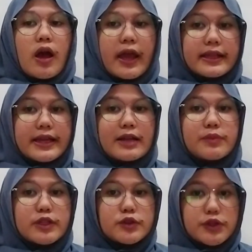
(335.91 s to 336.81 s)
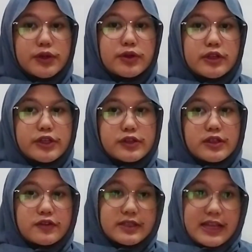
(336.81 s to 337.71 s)
It can be through the use
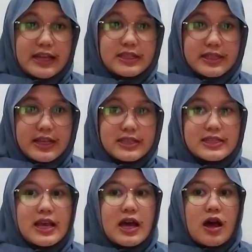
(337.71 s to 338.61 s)
of stances